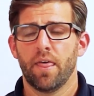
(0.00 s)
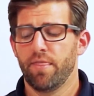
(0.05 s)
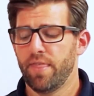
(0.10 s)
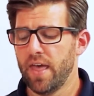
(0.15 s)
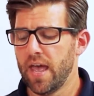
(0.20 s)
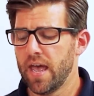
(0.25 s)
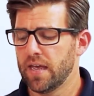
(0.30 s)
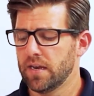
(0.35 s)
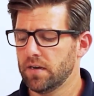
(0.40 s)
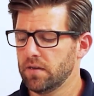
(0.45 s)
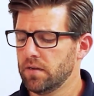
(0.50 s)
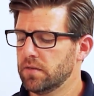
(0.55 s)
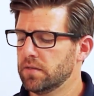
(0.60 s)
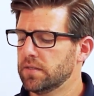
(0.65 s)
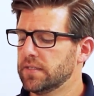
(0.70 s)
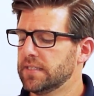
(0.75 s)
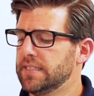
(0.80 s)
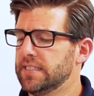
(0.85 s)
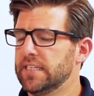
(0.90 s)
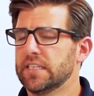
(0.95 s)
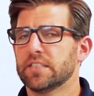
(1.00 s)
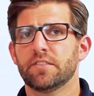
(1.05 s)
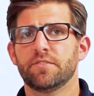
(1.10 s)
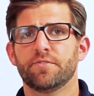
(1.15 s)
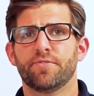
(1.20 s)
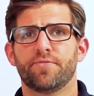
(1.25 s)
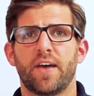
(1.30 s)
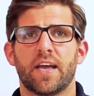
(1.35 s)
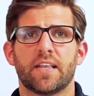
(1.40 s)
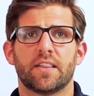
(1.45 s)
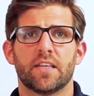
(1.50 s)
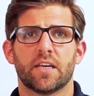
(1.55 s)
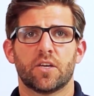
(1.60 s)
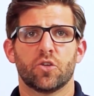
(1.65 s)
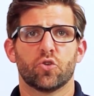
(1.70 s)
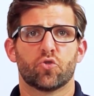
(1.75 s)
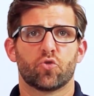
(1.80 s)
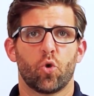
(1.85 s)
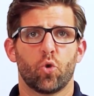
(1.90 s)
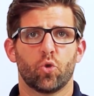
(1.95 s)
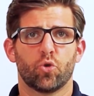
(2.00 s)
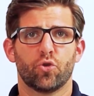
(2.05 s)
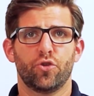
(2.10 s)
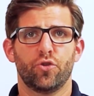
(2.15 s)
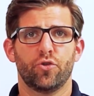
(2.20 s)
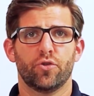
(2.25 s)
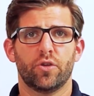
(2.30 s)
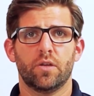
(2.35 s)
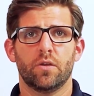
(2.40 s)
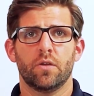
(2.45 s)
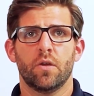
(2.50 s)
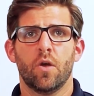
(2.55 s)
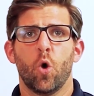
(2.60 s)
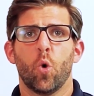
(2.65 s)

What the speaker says: Then, disinfect the controller unit